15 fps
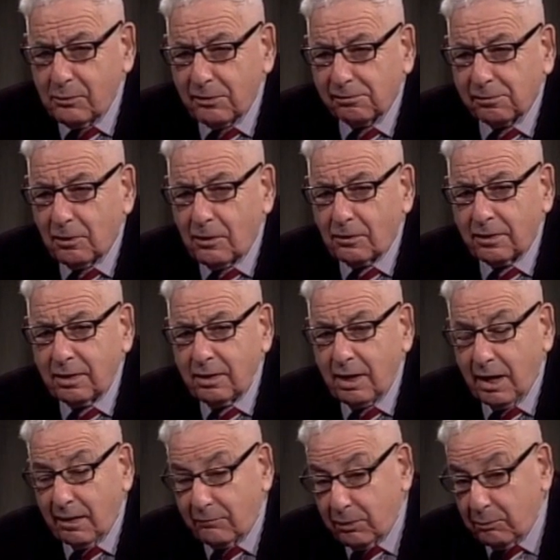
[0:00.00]
was talking.
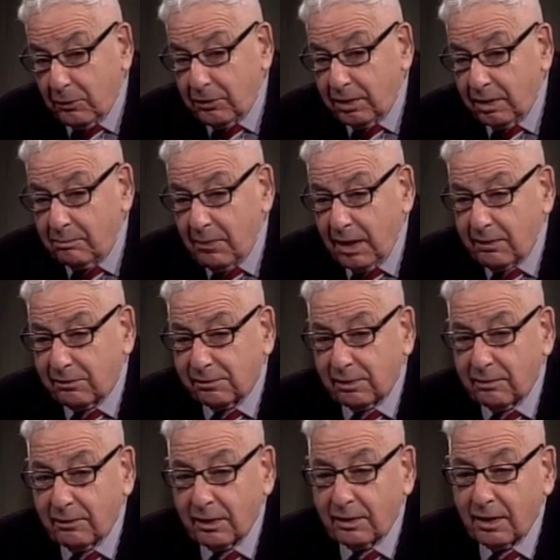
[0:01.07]
Everybody in
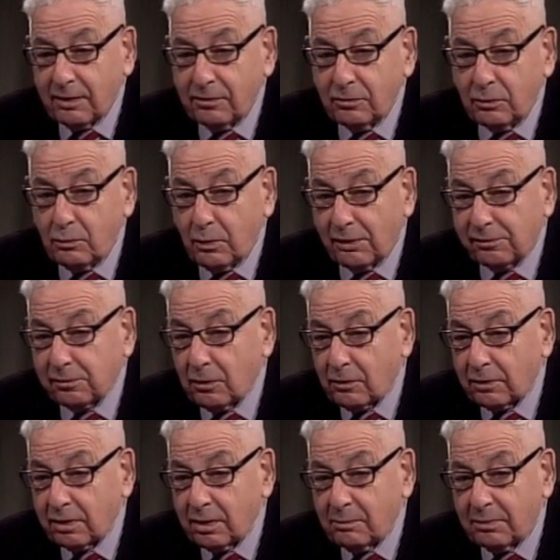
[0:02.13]
medicine that I knew was
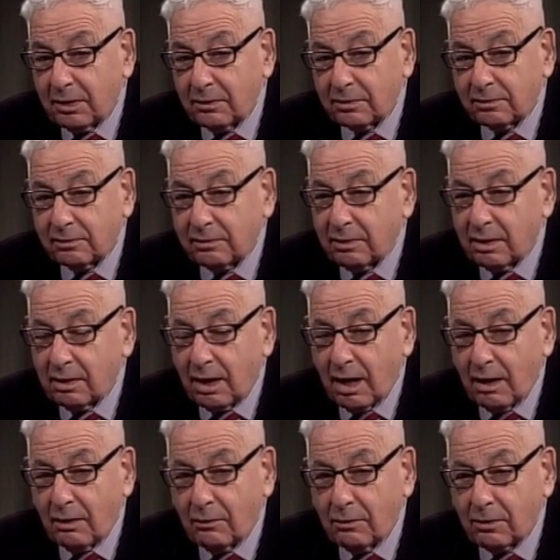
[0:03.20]
talking about uh,
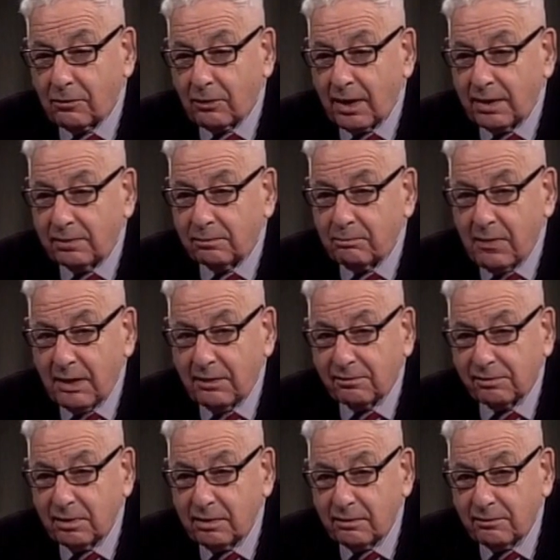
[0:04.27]
how great
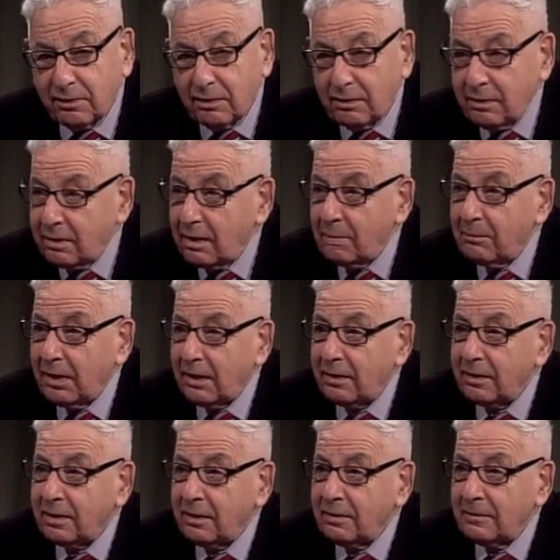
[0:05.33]
medicine is in
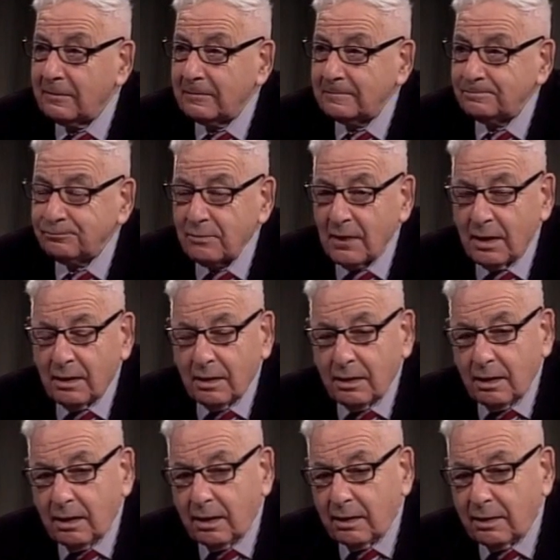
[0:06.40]
America
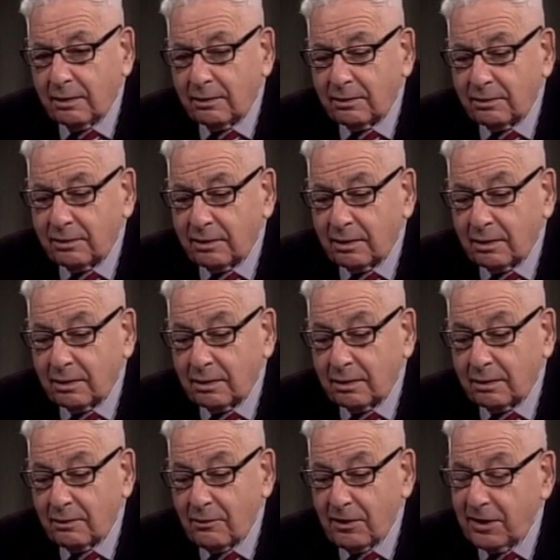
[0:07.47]
and
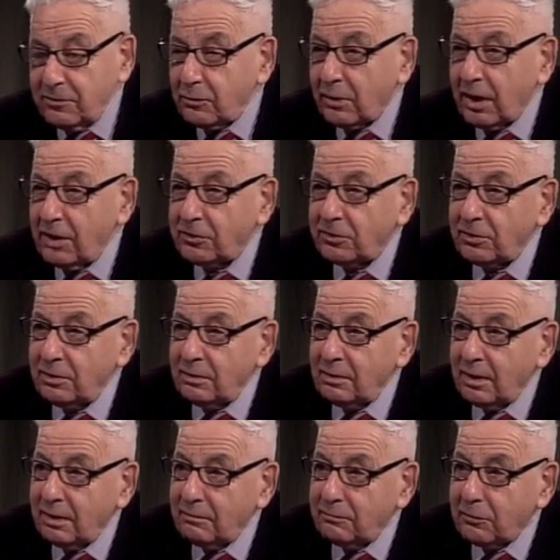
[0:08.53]
uh, the
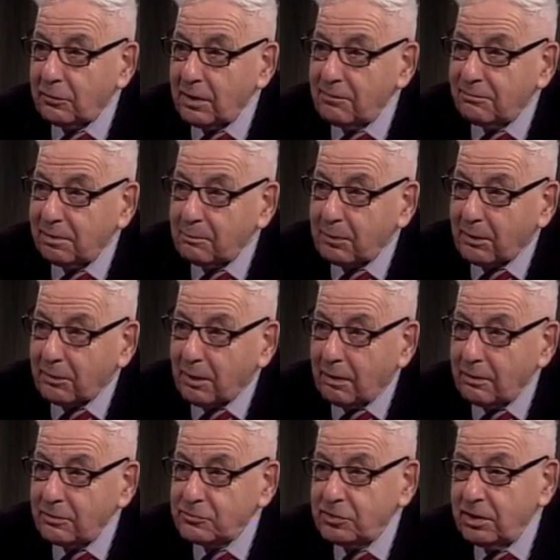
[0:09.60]
education in forensic
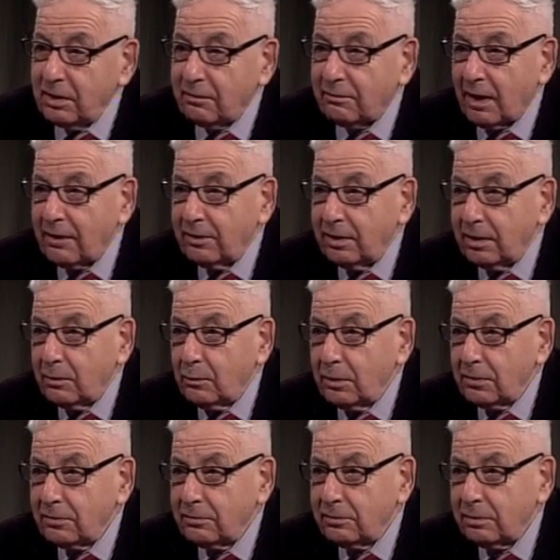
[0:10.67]
pathology is
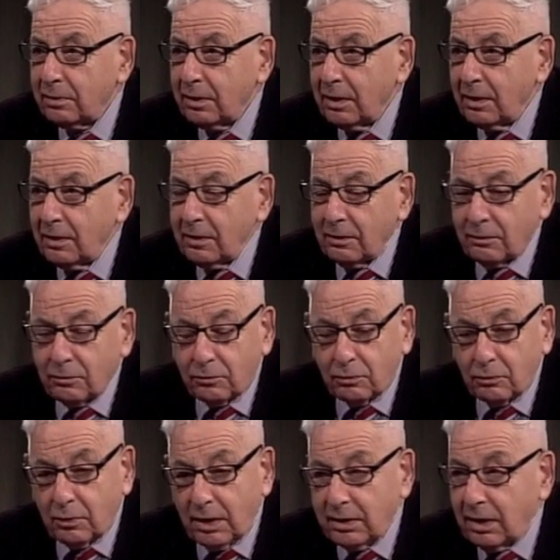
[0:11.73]
unequaled
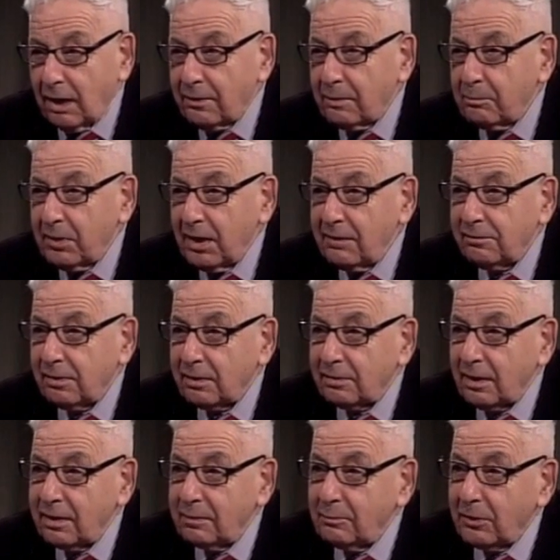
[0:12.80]
to any other place
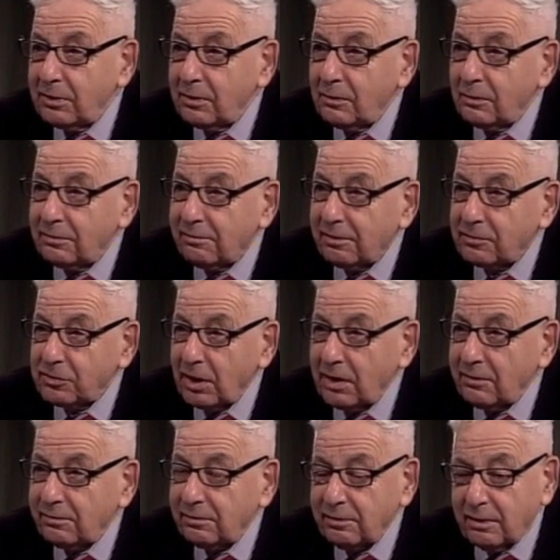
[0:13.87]
that anybody could
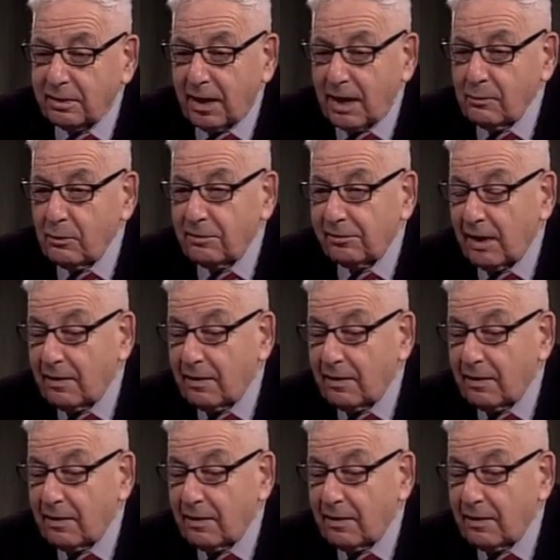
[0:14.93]
suggest. And I was